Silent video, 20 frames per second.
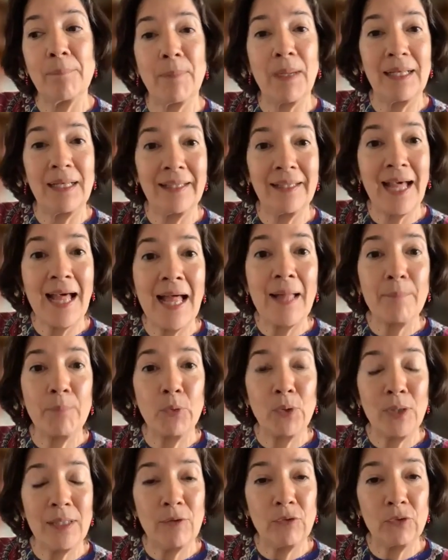uh,
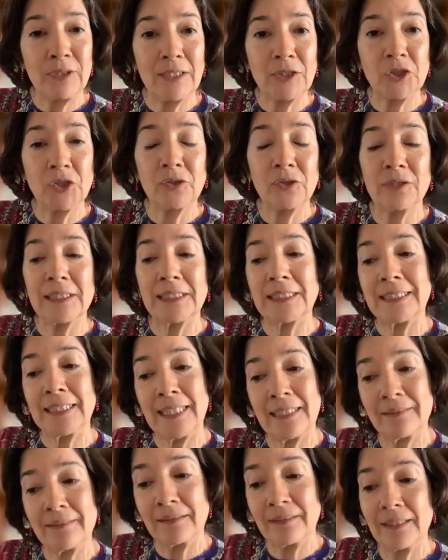
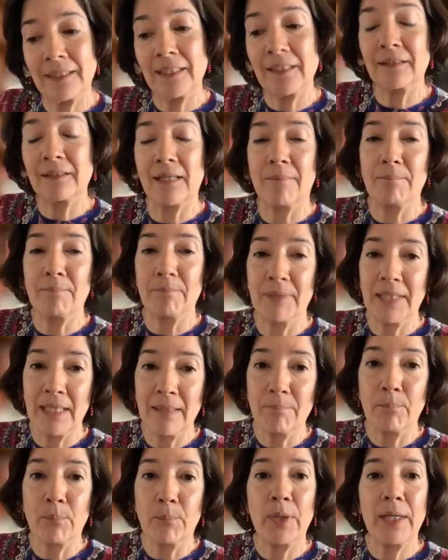play a part
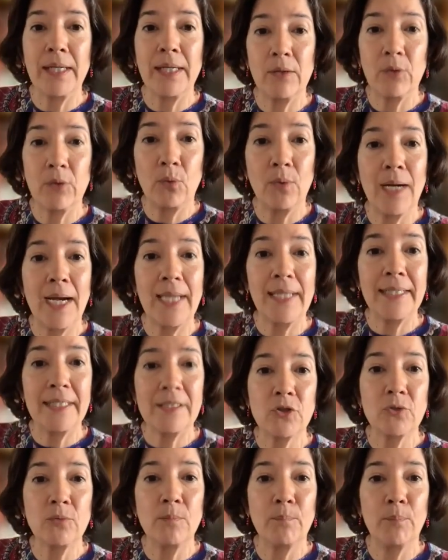for the Republican to
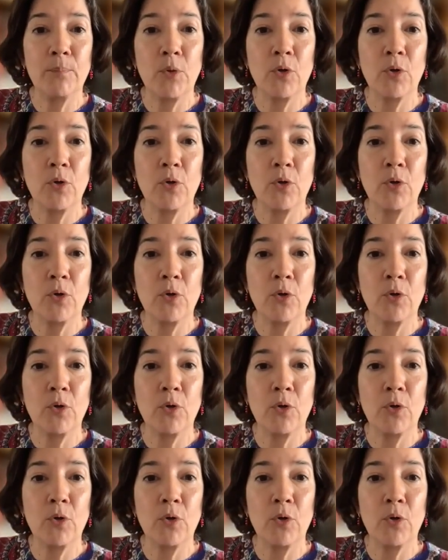extreme